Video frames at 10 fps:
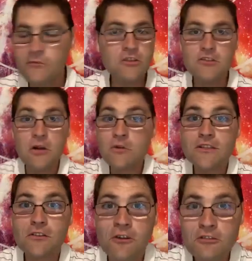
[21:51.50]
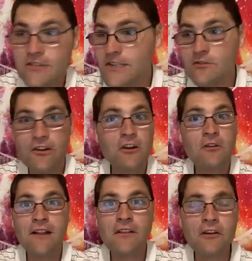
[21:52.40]
you're just going to the grocery store. You're
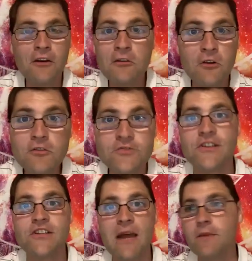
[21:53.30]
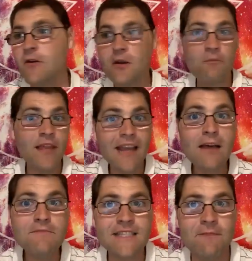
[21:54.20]
going in there to go grocery shopping or to pick
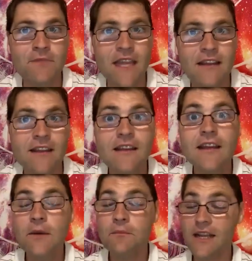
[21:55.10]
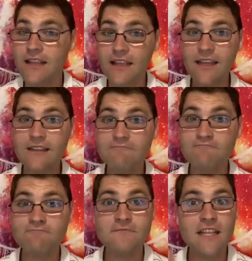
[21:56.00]
up something. But again,
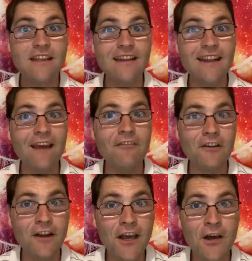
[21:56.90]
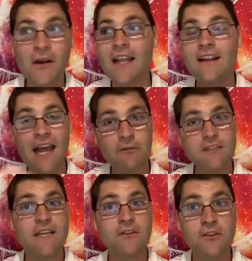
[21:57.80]
you never know. And I will
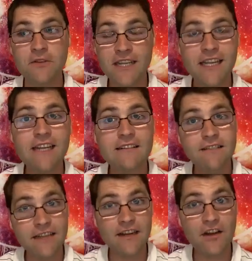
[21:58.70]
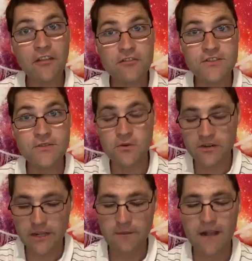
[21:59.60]
tell you again, yet another
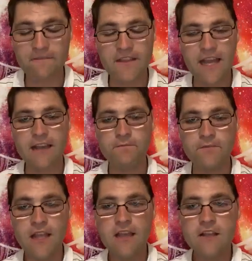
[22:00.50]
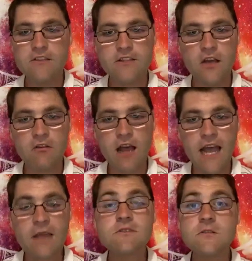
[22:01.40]
story about that. So
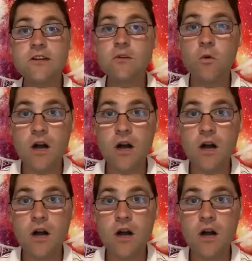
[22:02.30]
I was going to